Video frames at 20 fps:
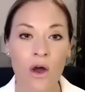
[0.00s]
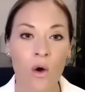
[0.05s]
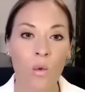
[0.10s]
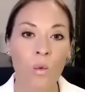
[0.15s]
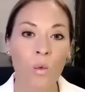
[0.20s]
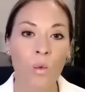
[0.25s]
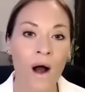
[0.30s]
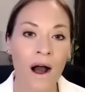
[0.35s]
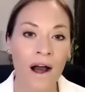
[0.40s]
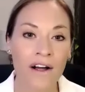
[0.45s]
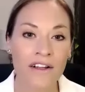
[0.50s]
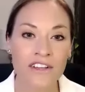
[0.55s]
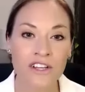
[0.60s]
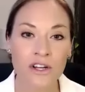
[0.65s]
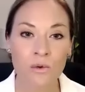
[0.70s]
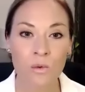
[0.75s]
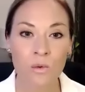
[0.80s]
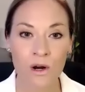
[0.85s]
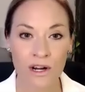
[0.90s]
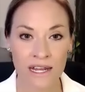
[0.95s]
while
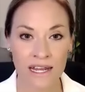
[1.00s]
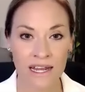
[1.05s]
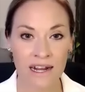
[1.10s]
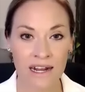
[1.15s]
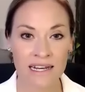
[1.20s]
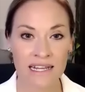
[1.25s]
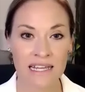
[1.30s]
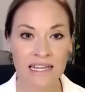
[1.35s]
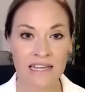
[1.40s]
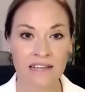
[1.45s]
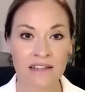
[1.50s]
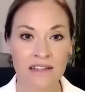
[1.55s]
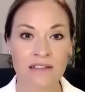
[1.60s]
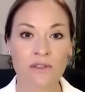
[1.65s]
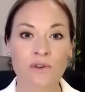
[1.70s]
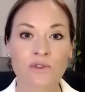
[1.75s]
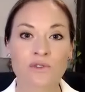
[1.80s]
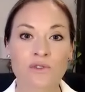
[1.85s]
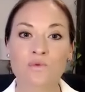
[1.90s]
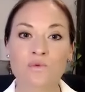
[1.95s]
you're working on healing
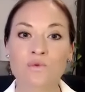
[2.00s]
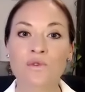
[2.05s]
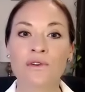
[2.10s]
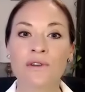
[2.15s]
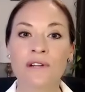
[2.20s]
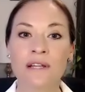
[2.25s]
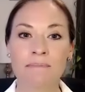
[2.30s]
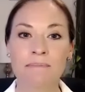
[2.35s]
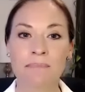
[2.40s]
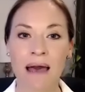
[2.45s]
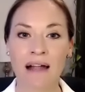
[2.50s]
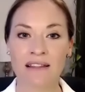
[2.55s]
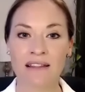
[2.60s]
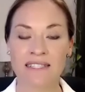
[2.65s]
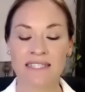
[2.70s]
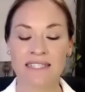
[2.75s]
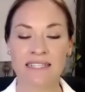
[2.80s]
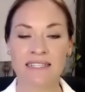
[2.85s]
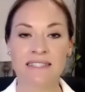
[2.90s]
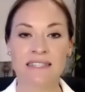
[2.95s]
those root
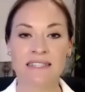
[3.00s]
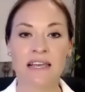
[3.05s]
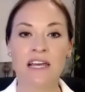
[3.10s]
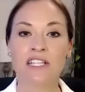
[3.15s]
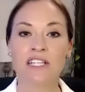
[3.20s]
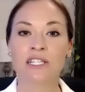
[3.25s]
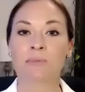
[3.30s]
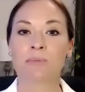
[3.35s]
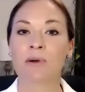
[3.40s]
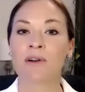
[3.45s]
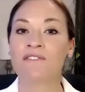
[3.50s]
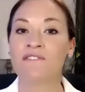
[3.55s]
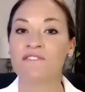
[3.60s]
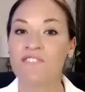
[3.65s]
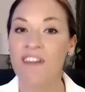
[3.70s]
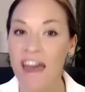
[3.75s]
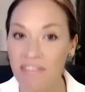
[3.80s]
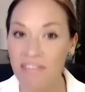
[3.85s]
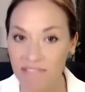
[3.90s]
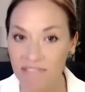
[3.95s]
imbalances to
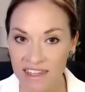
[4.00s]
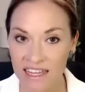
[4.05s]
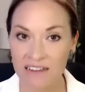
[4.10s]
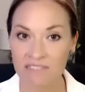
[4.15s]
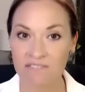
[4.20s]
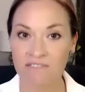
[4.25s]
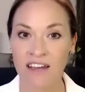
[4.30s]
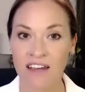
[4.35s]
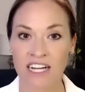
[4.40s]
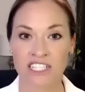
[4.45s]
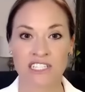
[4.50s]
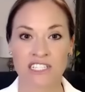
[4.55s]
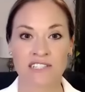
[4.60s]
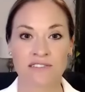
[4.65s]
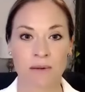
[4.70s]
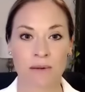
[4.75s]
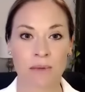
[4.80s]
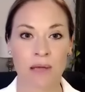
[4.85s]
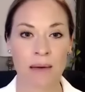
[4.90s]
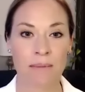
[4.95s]
prevent the infections
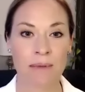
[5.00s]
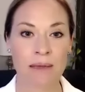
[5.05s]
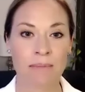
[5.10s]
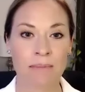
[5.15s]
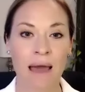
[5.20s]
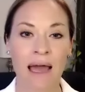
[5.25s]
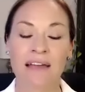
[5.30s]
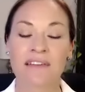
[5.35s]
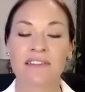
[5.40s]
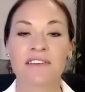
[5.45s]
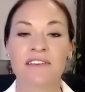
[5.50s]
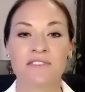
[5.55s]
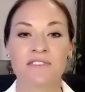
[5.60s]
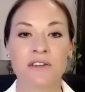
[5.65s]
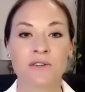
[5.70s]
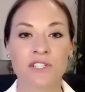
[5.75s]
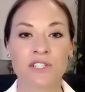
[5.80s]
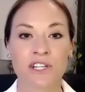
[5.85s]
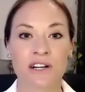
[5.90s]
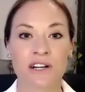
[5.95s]
from coming back in the
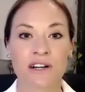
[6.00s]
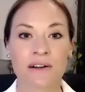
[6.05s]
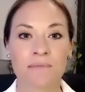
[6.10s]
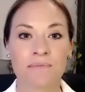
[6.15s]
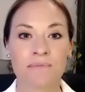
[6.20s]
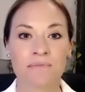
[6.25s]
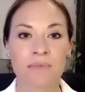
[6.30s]
future.